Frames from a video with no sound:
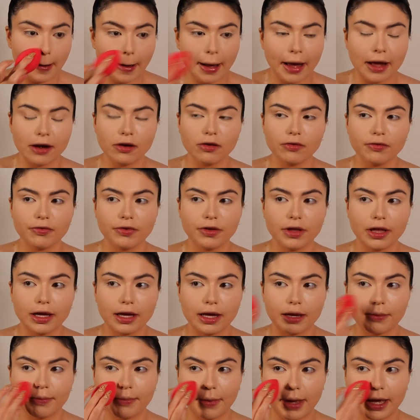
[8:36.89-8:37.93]
I don't feel
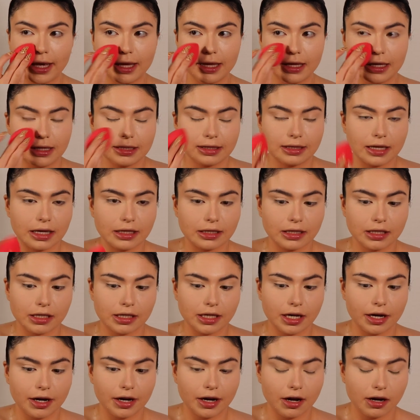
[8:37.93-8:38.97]
like baking is
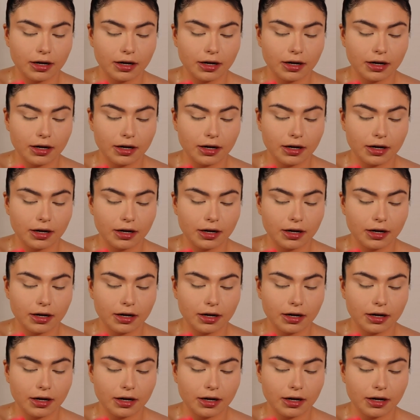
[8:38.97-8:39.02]
necessary.